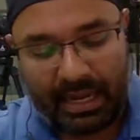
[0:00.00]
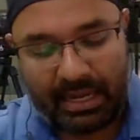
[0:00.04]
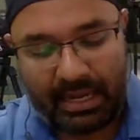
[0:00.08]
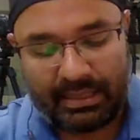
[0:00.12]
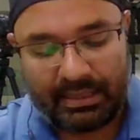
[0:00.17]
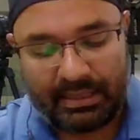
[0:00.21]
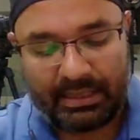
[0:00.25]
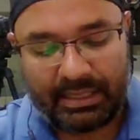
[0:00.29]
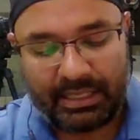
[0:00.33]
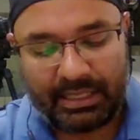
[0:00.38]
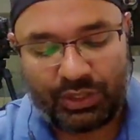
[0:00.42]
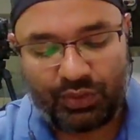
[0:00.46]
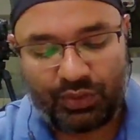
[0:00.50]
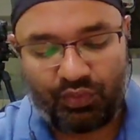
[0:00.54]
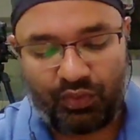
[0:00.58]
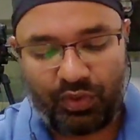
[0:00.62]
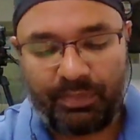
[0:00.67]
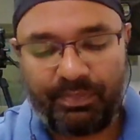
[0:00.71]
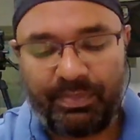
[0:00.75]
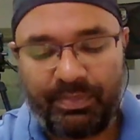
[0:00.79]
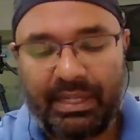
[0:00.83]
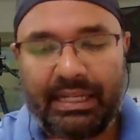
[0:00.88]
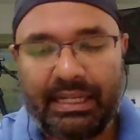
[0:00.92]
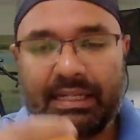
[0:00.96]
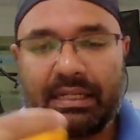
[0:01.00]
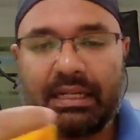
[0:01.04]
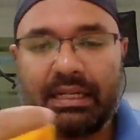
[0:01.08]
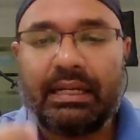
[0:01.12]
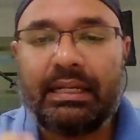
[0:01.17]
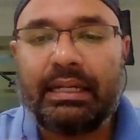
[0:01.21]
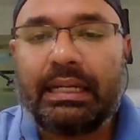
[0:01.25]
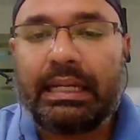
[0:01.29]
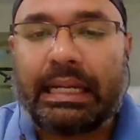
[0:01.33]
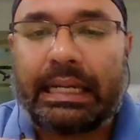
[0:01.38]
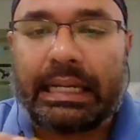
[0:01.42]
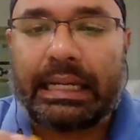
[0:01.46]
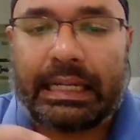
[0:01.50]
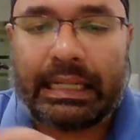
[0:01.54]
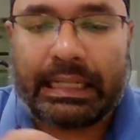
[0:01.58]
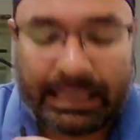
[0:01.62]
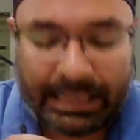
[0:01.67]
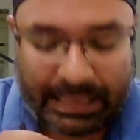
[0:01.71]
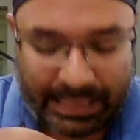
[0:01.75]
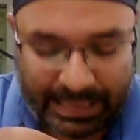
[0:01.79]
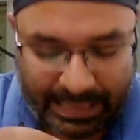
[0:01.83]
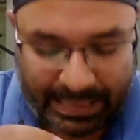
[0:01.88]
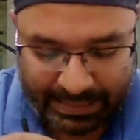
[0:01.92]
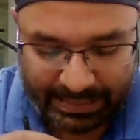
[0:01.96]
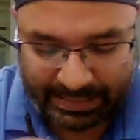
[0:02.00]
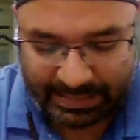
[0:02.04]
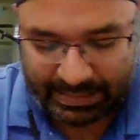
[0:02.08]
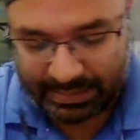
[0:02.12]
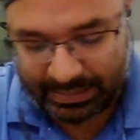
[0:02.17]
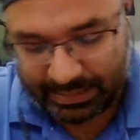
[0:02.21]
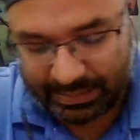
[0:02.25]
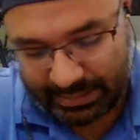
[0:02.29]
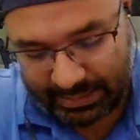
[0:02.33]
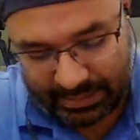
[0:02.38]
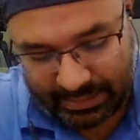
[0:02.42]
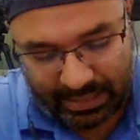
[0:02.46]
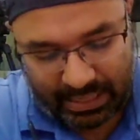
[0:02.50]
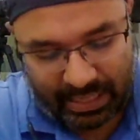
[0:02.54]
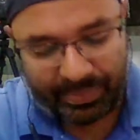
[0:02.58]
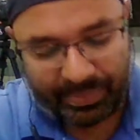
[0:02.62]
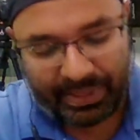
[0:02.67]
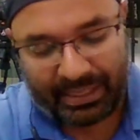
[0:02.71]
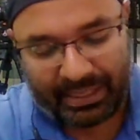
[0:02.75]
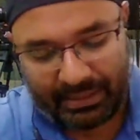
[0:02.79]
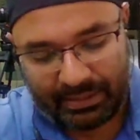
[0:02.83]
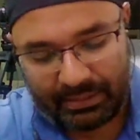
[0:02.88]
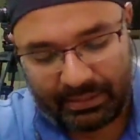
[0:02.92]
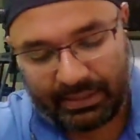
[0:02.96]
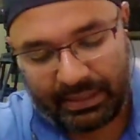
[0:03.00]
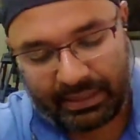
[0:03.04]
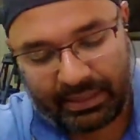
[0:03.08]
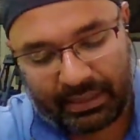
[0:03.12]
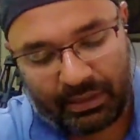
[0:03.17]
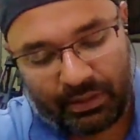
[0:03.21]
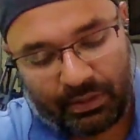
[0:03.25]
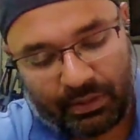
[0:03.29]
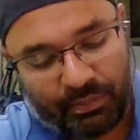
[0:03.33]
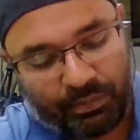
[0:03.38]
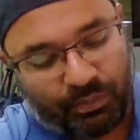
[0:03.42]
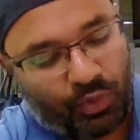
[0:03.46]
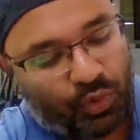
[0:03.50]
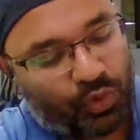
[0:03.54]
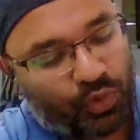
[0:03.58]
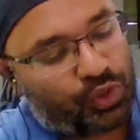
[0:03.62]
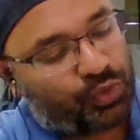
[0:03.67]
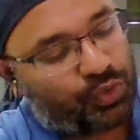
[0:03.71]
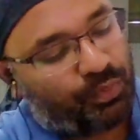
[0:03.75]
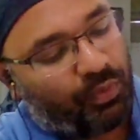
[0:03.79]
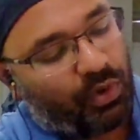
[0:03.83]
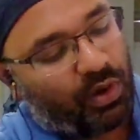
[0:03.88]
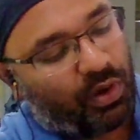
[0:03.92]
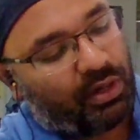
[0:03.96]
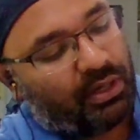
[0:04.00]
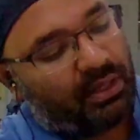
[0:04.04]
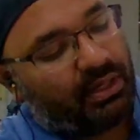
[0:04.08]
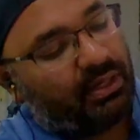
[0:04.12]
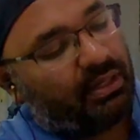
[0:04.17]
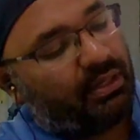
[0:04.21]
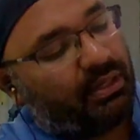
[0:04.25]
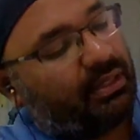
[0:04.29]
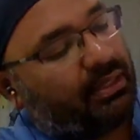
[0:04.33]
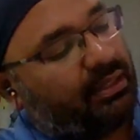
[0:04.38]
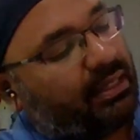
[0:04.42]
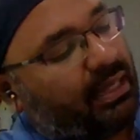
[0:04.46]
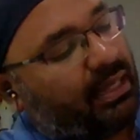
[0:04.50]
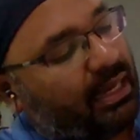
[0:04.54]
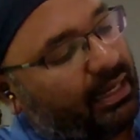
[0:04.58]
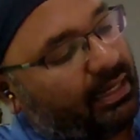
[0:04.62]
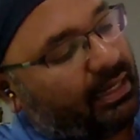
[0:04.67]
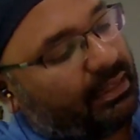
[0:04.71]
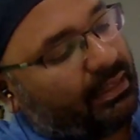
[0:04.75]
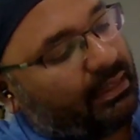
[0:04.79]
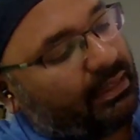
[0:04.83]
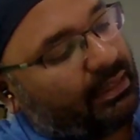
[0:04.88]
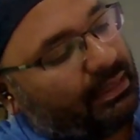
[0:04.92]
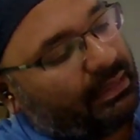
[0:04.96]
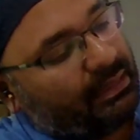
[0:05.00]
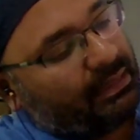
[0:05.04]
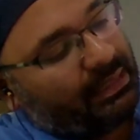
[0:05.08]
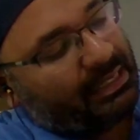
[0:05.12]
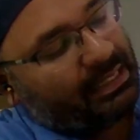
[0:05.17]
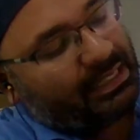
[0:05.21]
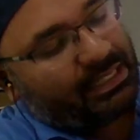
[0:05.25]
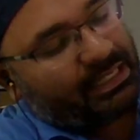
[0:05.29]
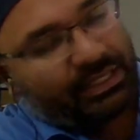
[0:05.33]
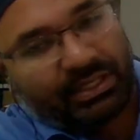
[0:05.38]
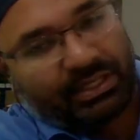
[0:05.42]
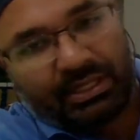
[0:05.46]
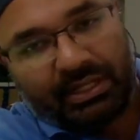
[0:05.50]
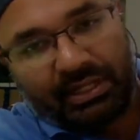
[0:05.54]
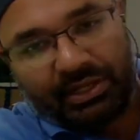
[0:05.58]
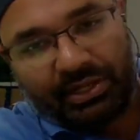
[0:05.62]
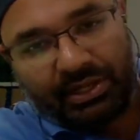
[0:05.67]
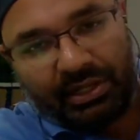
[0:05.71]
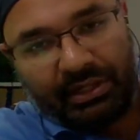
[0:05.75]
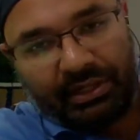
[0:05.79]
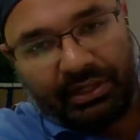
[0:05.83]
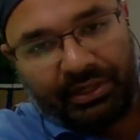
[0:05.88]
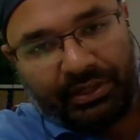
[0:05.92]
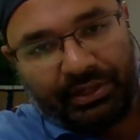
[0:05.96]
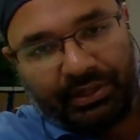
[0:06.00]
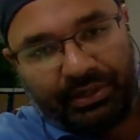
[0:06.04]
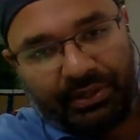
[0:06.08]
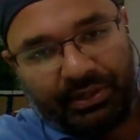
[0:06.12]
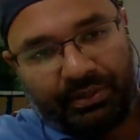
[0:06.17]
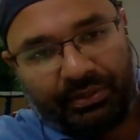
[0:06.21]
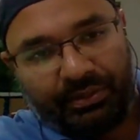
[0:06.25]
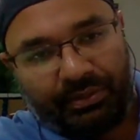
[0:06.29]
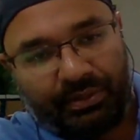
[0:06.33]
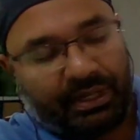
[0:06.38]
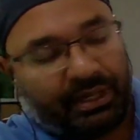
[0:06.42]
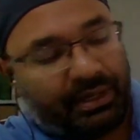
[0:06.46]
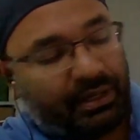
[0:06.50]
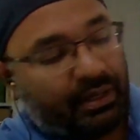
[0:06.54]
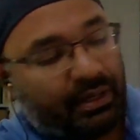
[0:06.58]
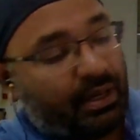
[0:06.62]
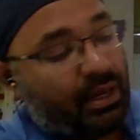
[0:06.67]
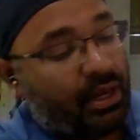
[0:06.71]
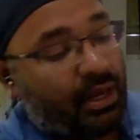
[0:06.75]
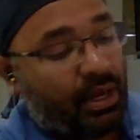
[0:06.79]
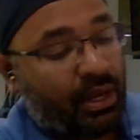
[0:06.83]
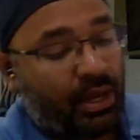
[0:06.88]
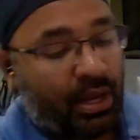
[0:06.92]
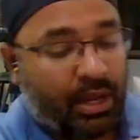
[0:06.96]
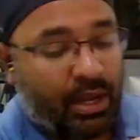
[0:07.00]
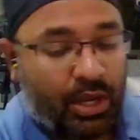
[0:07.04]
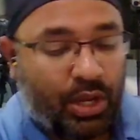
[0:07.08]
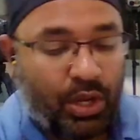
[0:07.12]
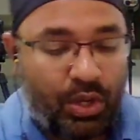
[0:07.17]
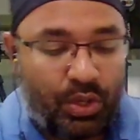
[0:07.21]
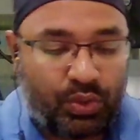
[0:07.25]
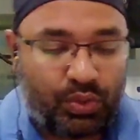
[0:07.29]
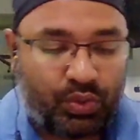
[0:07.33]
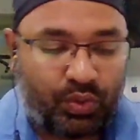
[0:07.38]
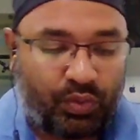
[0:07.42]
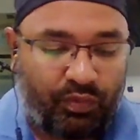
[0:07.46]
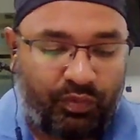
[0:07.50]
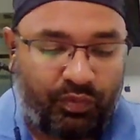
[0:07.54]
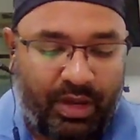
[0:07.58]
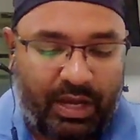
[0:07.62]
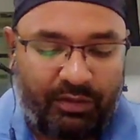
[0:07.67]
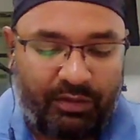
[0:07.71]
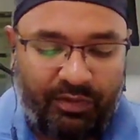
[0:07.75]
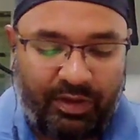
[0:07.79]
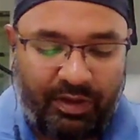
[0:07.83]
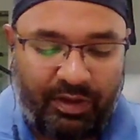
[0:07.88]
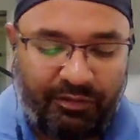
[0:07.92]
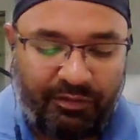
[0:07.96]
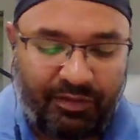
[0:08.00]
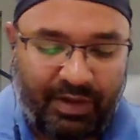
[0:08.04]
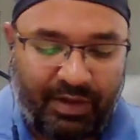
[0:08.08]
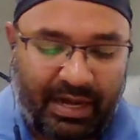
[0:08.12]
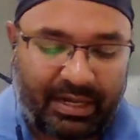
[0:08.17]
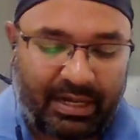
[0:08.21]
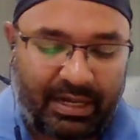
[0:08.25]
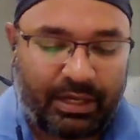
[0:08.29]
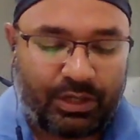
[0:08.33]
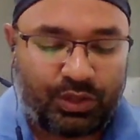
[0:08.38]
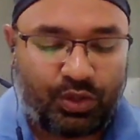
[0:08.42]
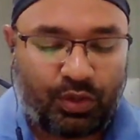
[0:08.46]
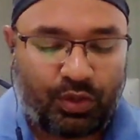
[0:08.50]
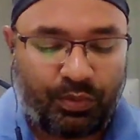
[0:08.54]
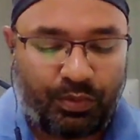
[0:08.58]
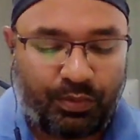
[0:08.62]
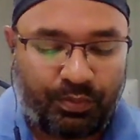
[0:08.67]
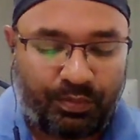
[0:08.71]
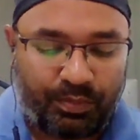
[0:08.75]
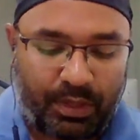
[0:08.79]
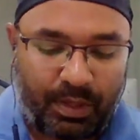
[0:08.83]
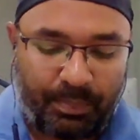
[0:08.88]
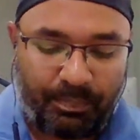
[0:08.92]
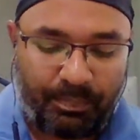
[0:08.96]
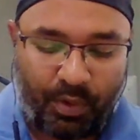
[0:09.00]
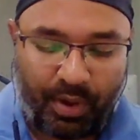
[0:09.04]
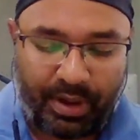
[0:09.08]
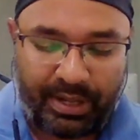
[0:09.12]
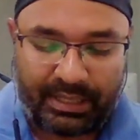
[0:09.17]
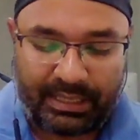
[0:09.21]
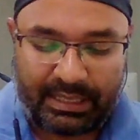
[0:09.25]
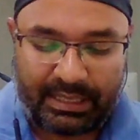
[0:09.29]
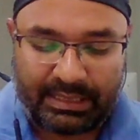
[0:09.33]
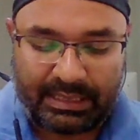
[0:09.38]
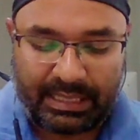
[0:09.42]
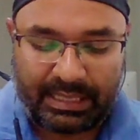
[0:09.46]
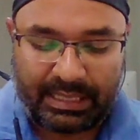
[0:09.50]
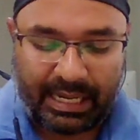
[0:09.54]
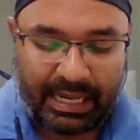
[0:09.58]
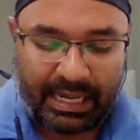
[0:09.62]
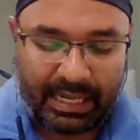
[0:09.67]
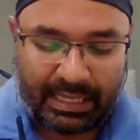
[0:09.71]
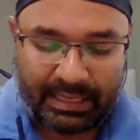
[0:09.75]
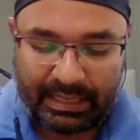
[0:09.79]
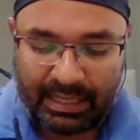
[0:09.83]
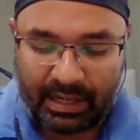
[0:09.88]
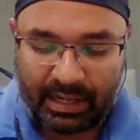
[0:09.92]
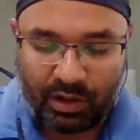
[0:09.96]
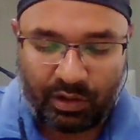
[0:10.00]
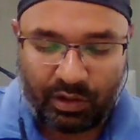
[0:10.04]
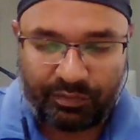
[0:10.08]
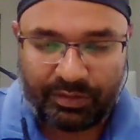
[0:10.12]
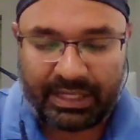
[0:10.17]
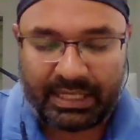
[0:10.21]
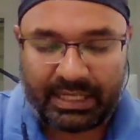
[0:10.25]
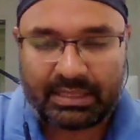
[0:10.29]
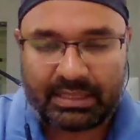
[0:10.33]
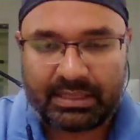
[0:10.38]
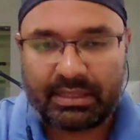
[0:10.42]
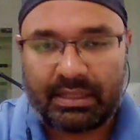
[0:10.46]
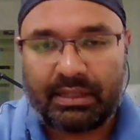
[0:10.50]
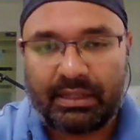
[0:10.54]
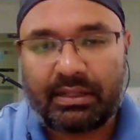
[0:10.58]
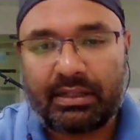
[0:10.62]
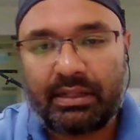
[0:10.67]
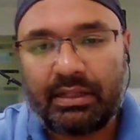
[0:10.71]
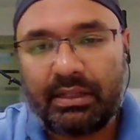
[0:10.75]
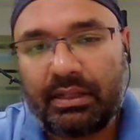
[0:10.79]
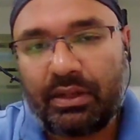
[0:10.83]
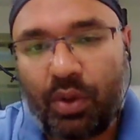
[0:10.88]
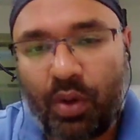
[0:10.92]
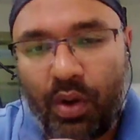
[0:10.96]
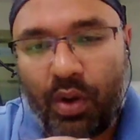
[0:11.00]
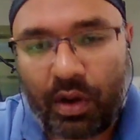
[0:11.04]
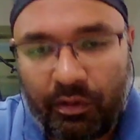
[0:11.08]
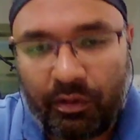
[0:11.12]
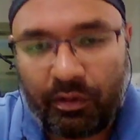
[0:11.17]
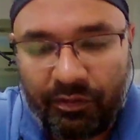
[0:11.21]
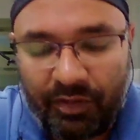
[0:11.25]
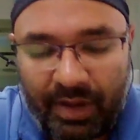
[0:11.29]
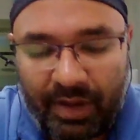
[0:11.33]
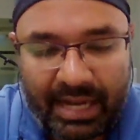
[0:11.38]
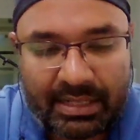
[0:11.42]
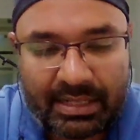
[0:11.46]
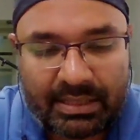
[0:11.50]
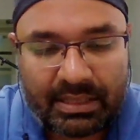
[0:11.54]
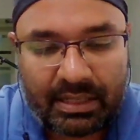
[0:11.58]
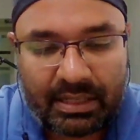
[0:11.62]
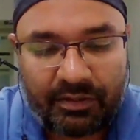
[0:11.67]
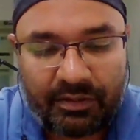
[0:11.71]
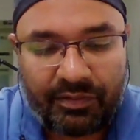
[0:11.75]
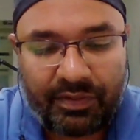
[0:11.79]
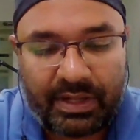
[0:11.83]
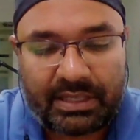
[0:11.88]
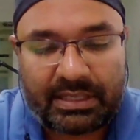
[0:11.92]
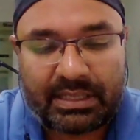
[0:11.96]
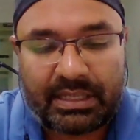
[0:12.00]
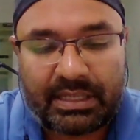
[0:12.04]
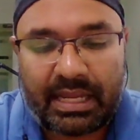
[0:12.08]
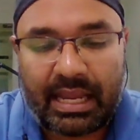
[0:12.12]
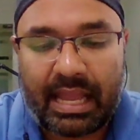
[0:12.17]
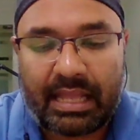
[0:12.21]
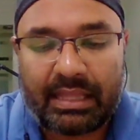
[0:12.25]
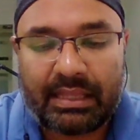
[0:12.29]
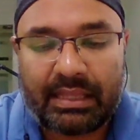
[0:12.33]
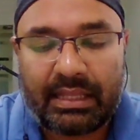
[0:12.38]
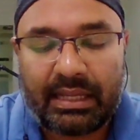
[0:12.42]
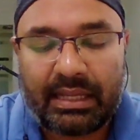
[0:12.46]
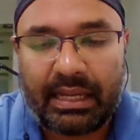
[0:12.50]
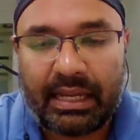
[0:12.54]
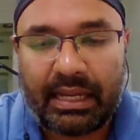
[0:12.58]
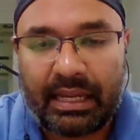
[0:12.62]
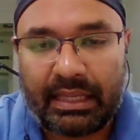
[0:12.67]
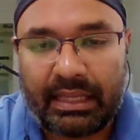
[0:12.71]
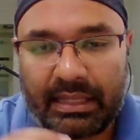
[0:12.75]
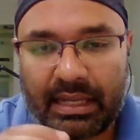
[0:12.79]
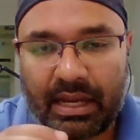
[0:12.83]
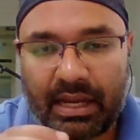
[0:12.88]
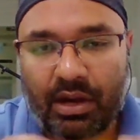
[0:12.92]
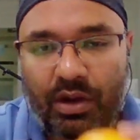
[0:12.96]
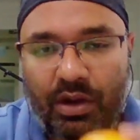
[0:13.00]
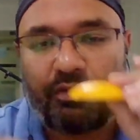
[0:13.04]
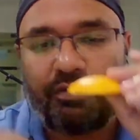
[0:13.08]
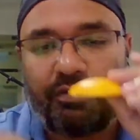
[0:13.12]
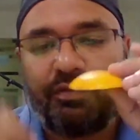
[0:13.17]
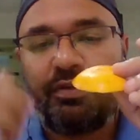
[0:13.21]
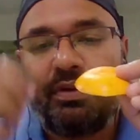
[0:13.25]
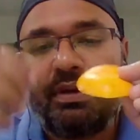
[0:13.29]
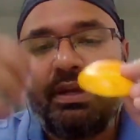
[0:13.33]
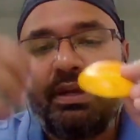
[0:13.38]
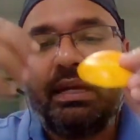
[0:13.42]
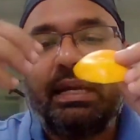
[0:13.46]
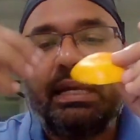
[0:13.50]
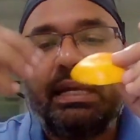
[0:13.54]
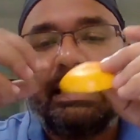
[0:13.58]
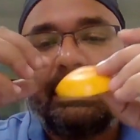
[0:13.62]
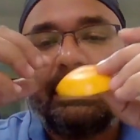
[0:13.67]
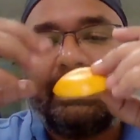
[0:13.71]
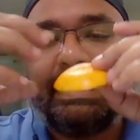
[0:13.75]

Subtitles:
this would be little less, I mean, little more smaller than this circle here, right? So when we flatten it, so the point is the area of this circle on flat surface and the area of this